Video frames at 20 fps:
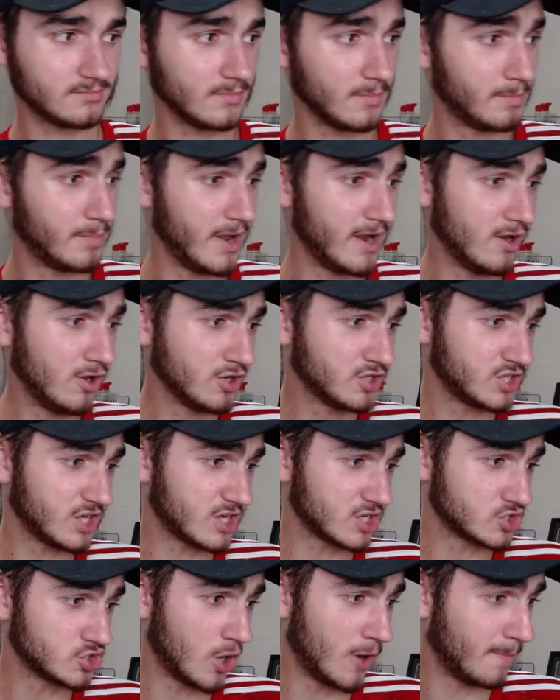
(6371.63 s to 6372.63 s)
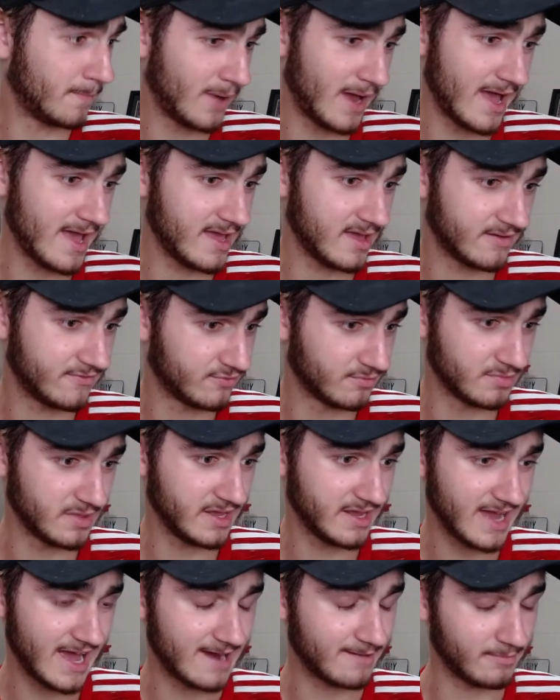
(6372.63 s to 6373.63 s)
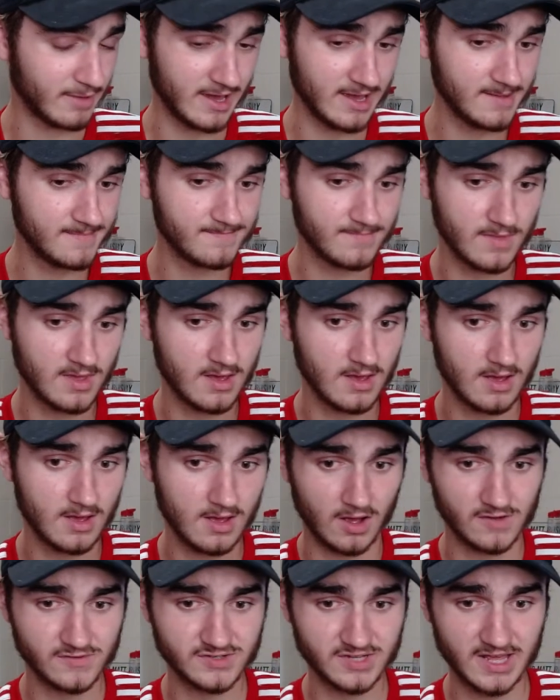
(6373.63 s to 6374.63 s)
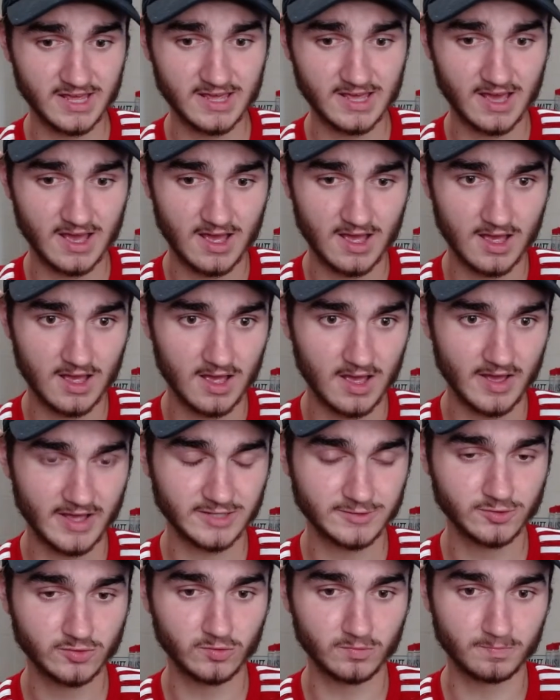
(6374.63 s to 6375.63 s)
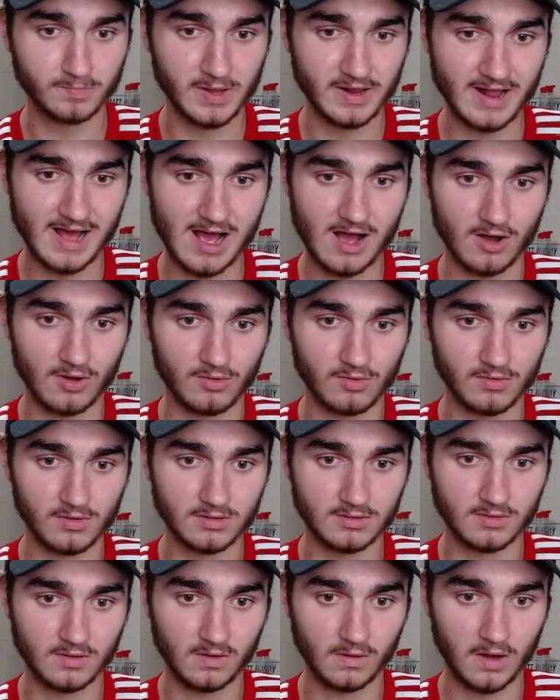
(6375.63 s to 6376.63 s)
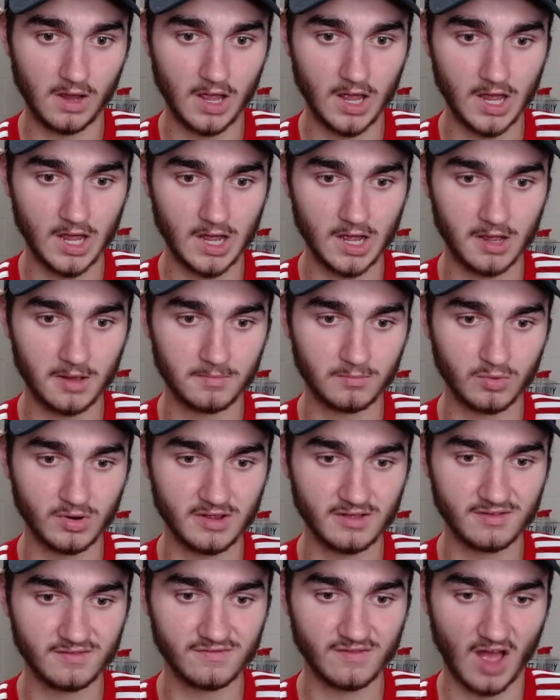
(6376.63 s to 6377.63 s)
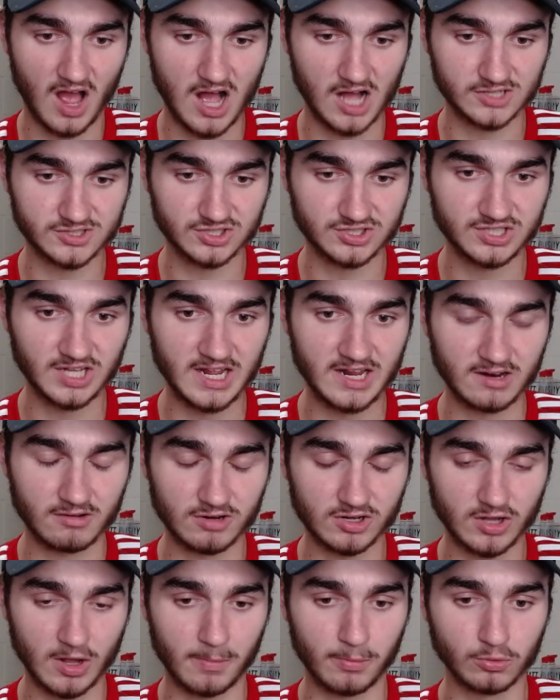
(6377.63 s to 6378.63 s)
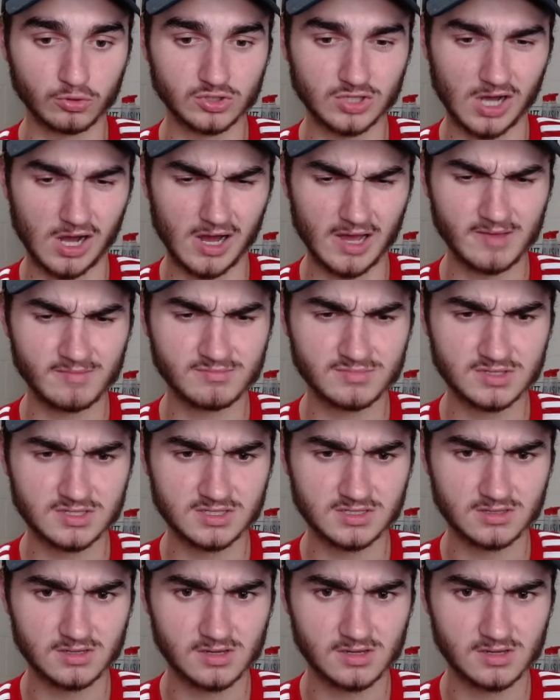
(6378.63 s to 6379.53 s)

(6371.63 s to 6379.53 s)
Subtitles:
But he looks like a top player from the academy. Obviously, has been out with Argentina a couple times.